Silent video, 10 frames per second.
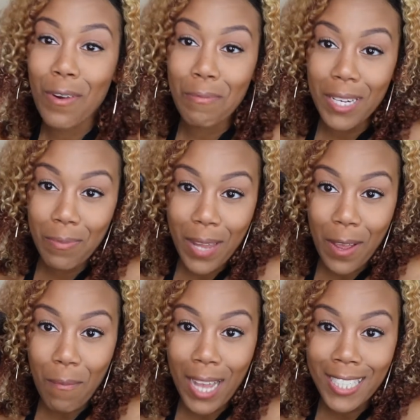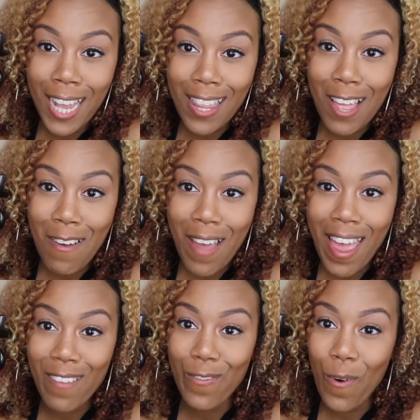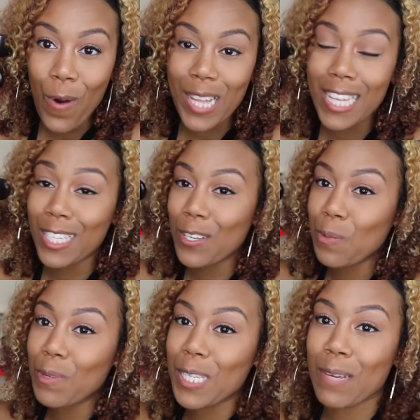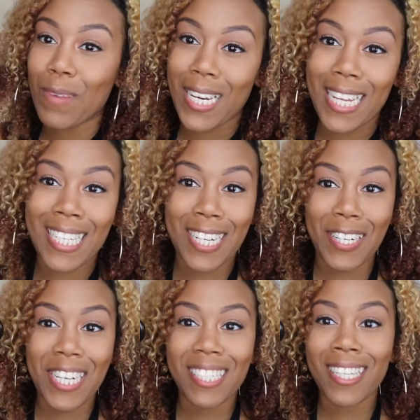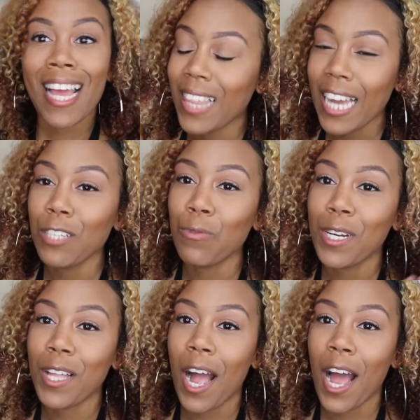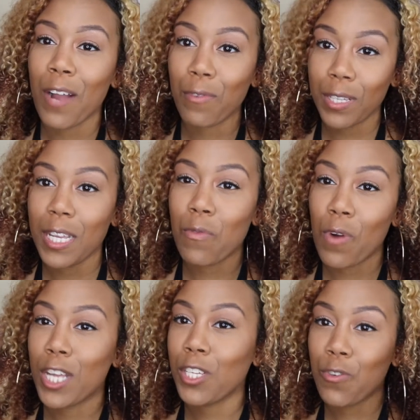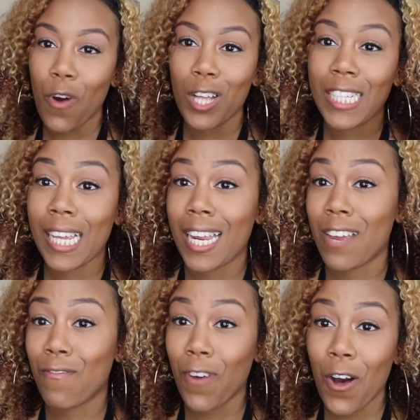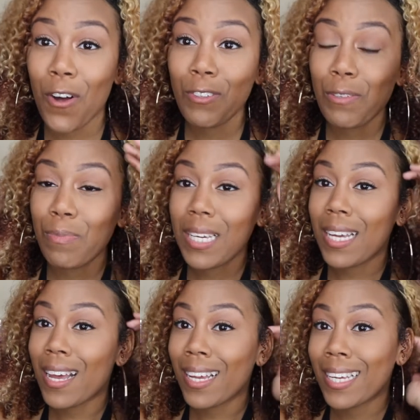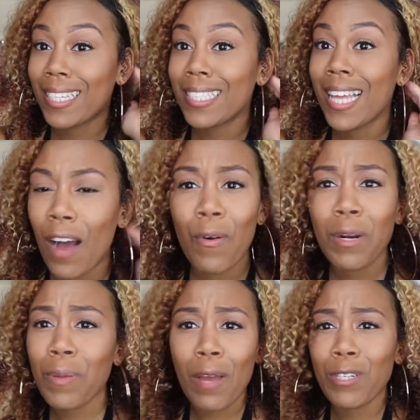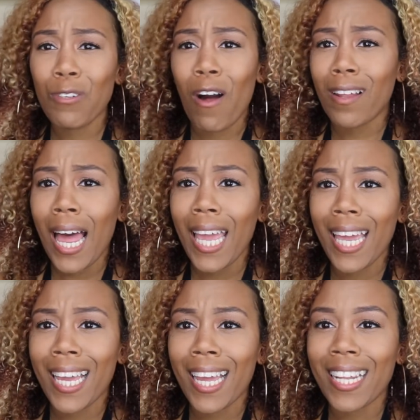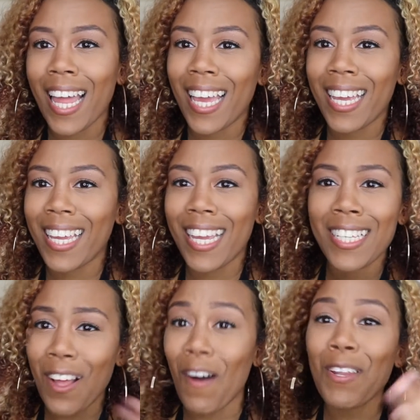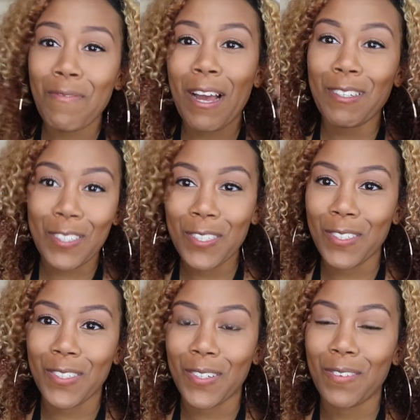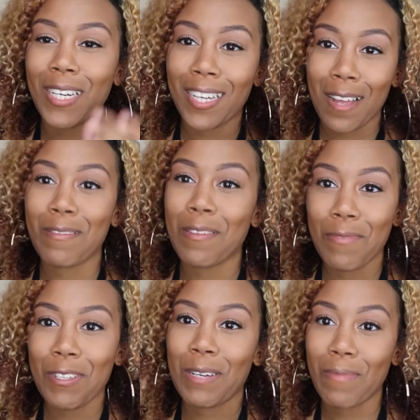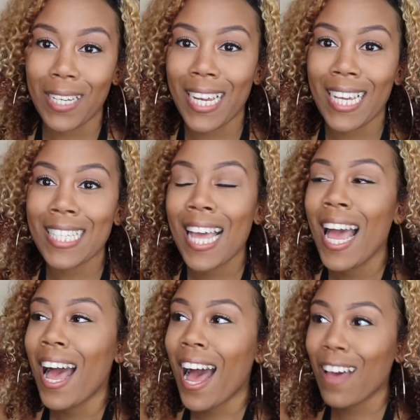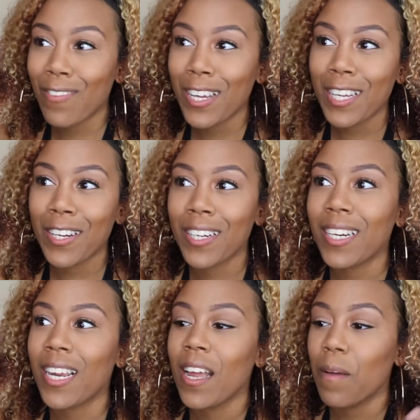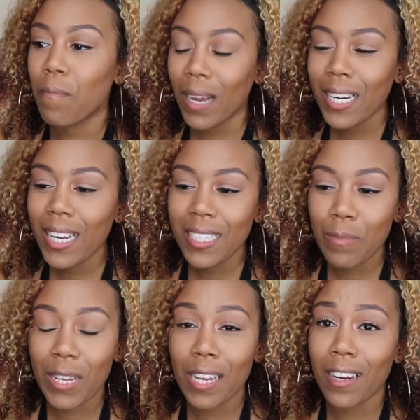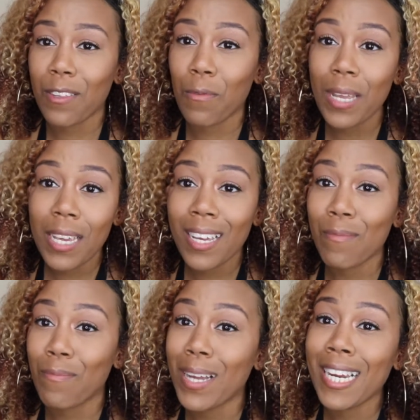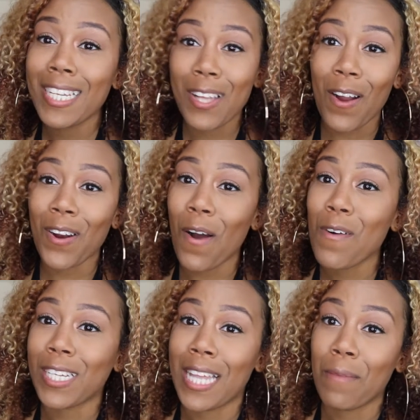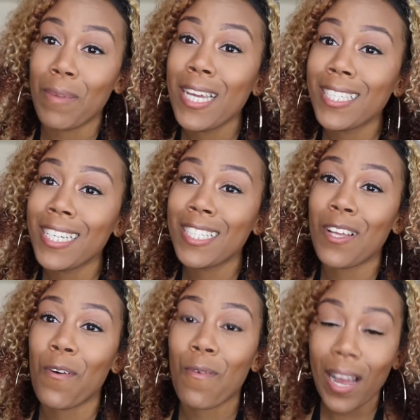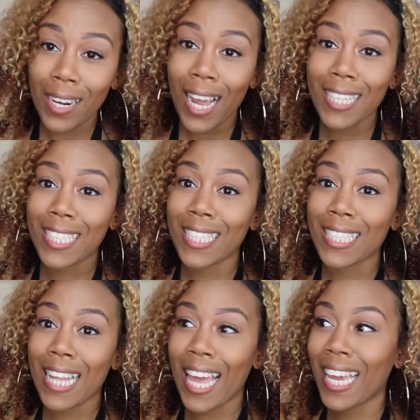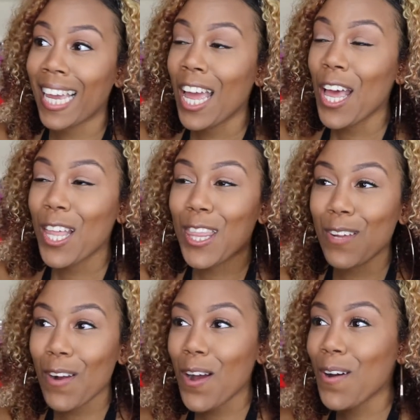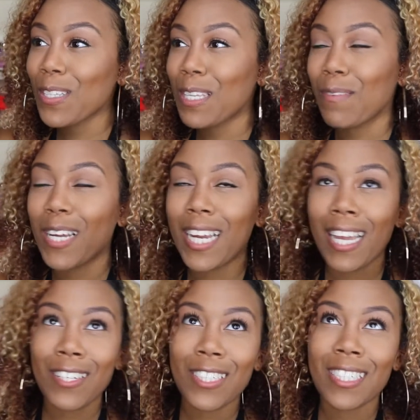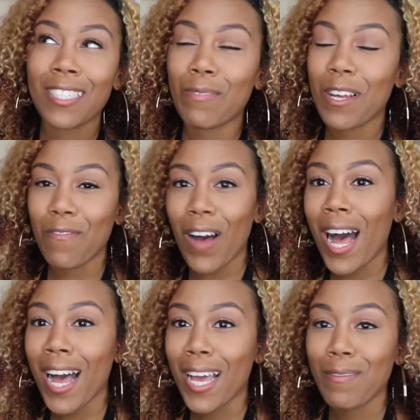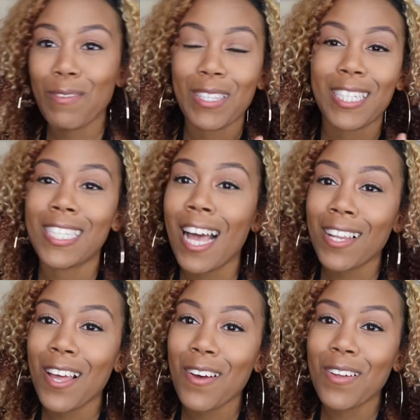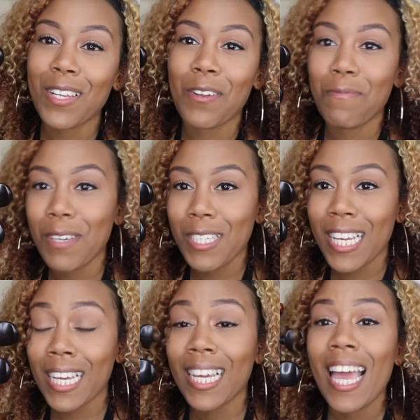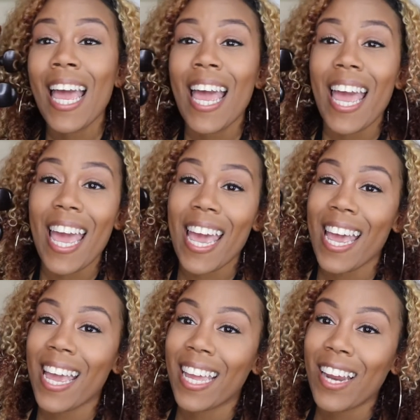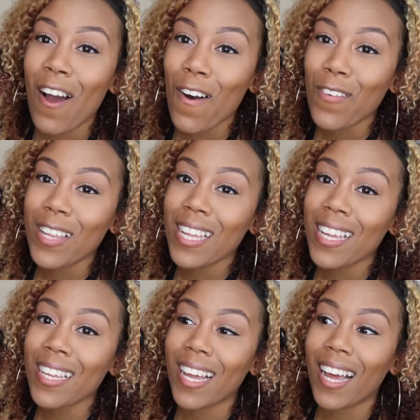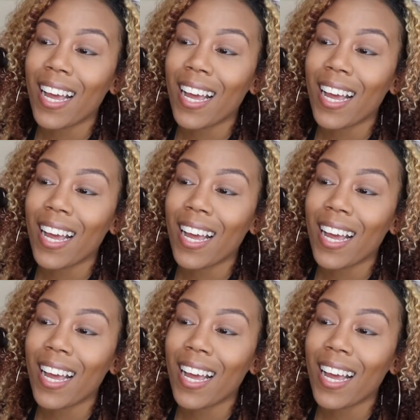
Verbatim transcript: for me to play on my cello and for this new Music Monday series. That is where I really want you all to get involved, because I want to play what you all like. Like, it's all about you when it comes to Music Mondays. I figured Monday is the beginning of the week. Mondays aren't always that peachy, so why not just like throw some good energy, some good vibes with the cello, a little music, and hopefully